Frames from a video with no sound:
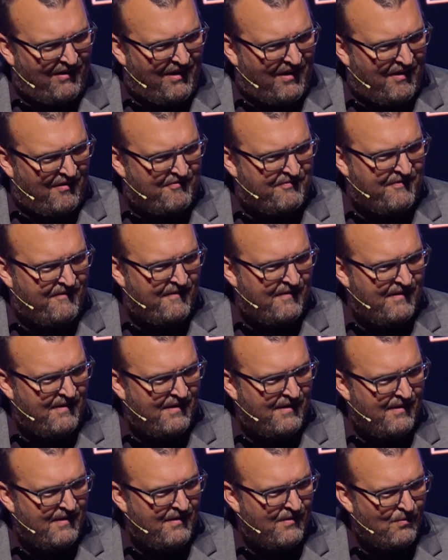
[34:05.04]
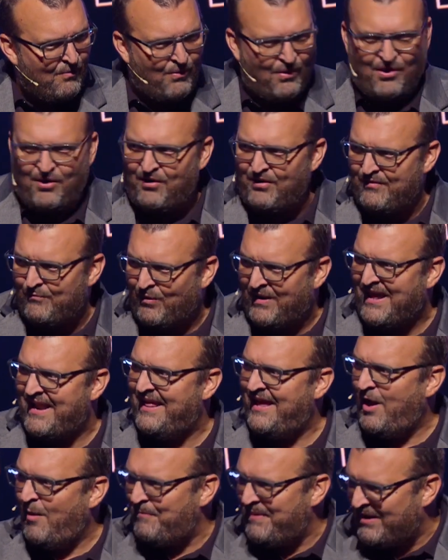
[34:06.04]
of, we're, hurt, we're not
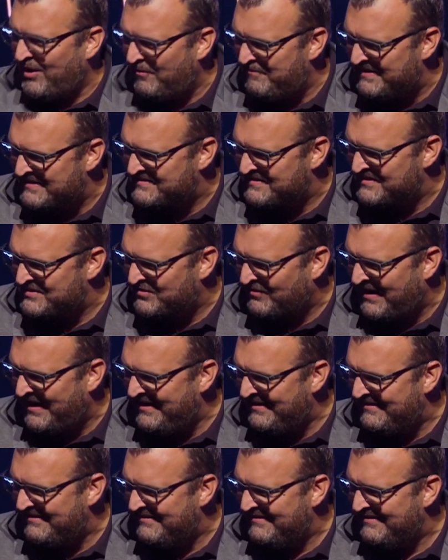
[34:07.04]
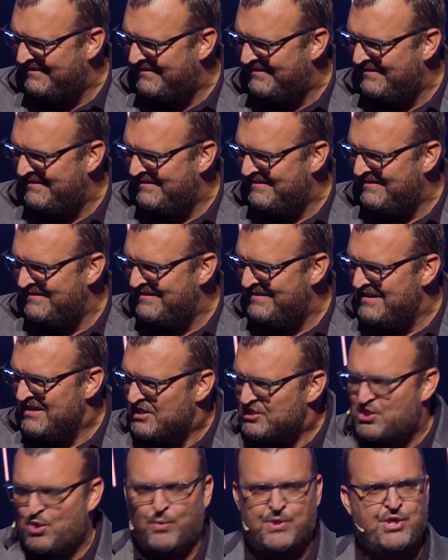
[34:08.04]
helping our business, right?
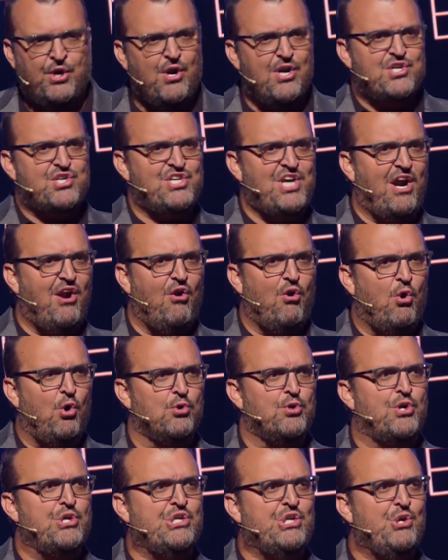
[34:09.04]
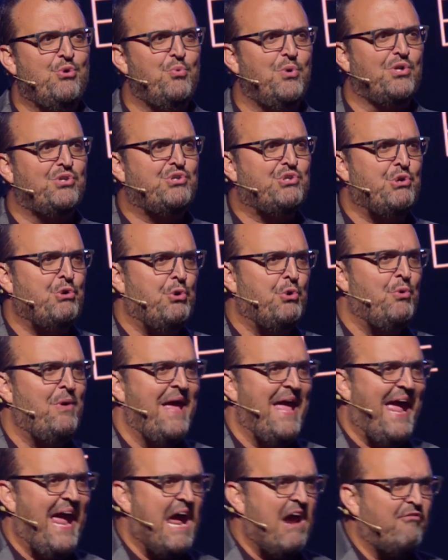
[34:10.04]
So when you're a shareholder, you will do
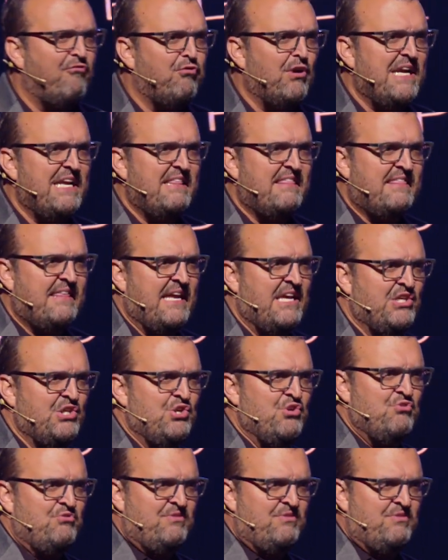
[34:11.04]
everything you